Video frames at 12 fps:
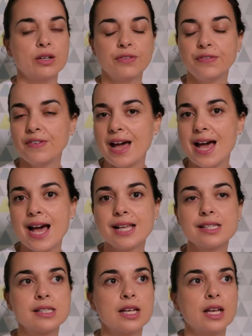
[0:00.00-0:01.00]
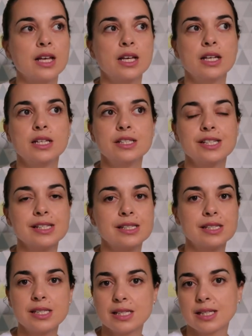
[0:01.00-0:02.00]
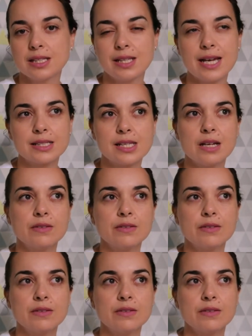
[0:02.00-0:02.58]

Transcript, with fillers: or fast. Just disconnect